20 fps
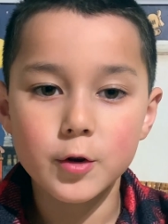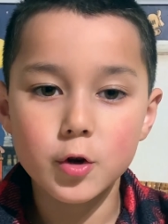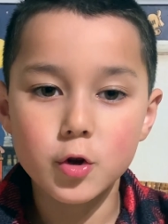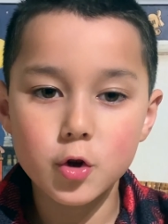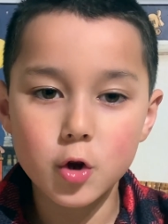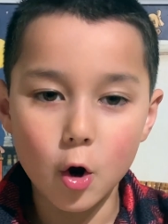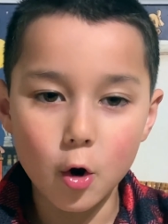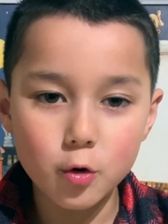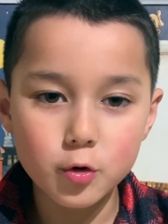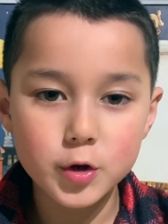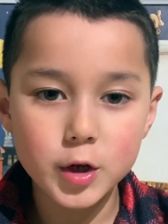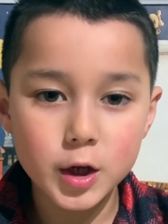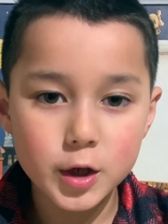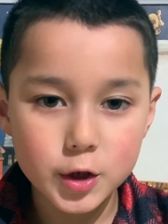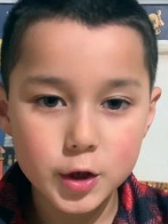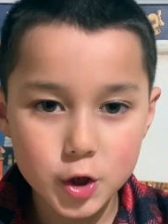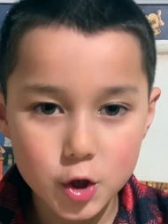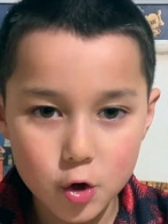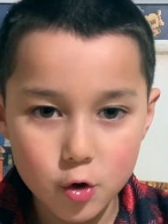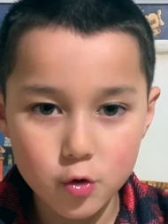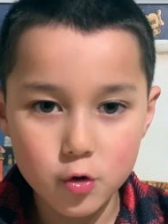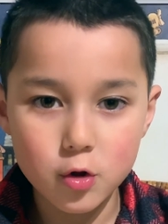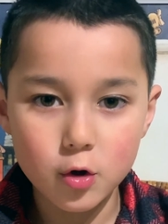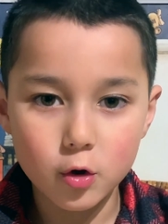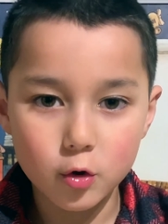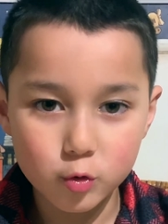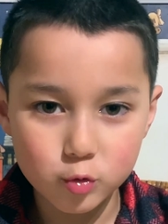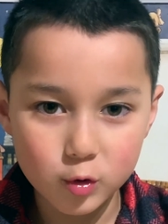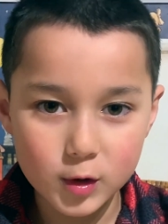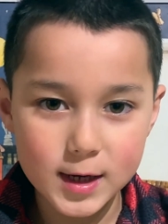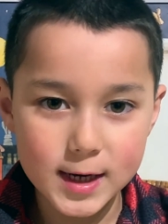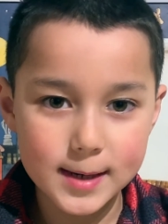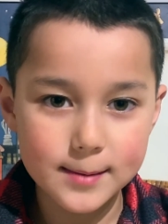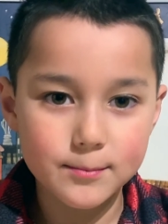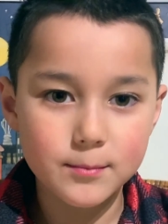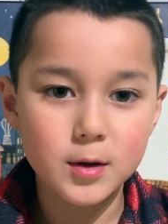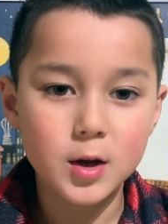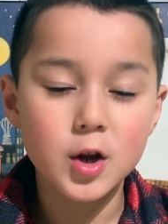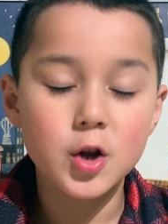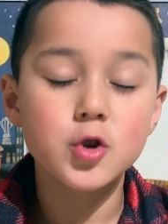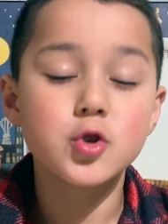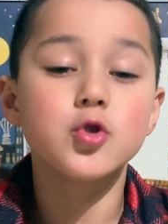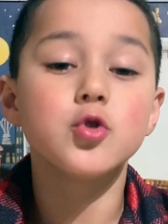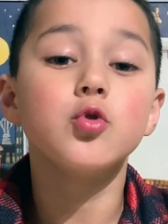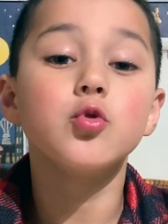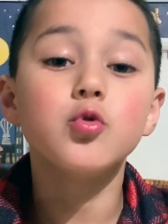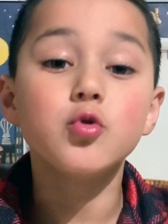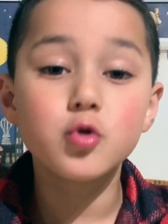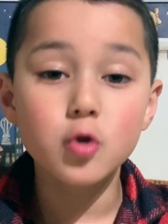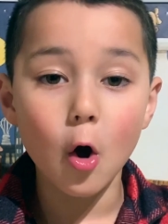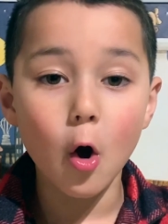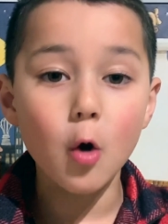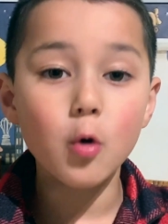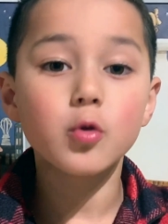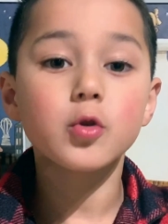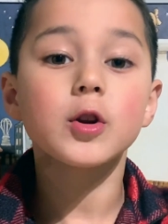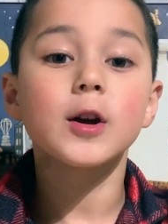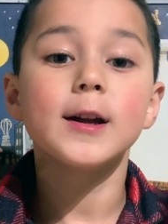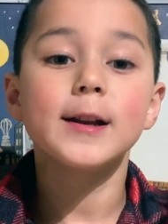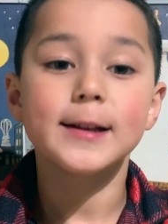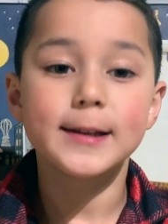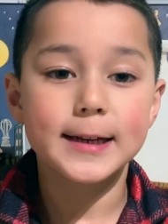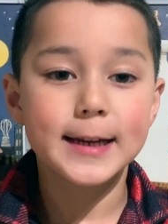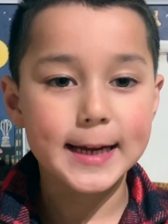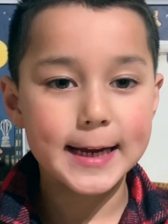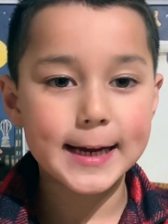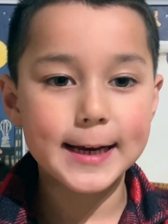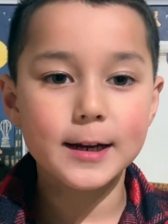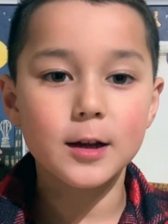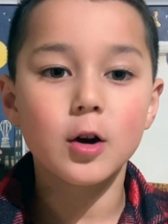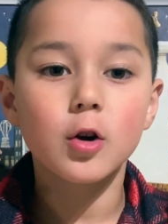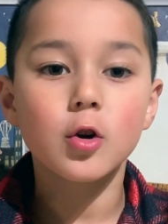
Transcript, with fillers: Don't use cream. You don't need